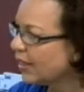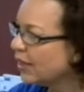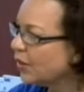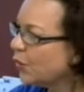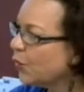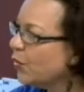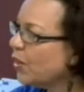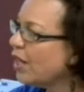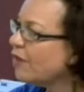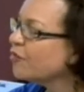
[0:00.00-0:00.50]

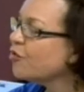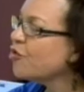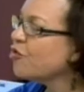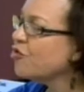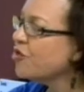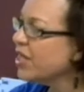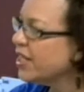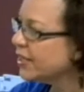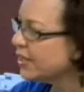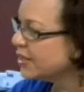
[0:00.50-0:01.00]
we have
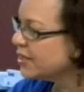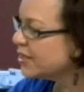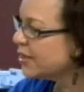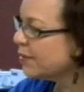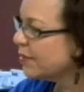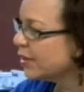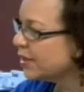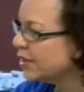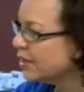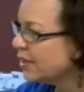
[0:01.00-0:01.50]
created
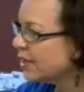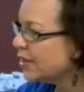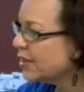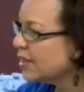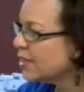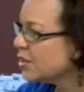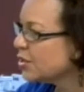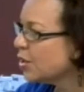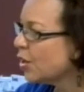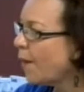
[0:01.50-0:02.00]
somebody that
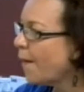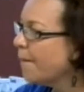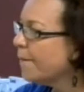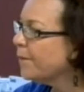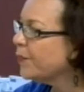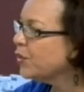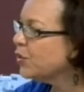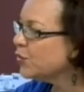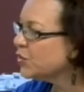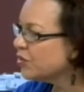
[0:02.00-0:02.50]
is
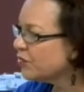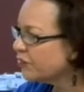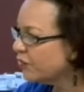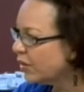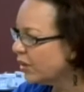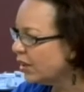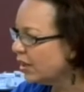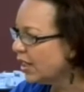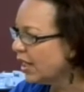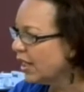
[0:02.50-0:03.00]

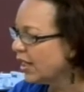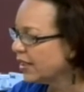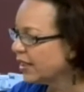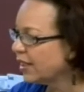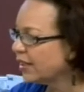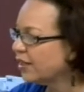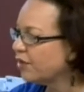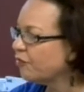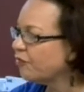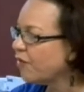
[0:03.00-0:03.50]
beautiful, that
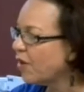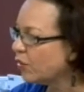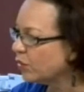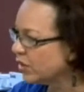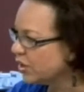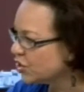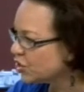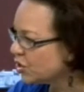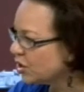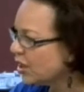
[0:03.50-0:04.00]
their
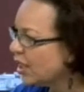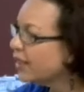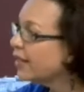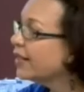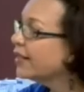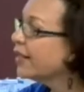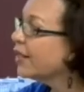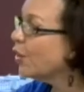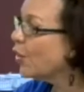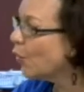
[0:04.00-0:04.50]
foundation and that
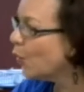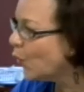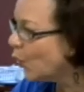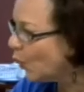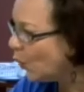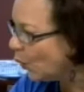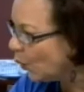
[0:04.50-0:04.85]
they are whole.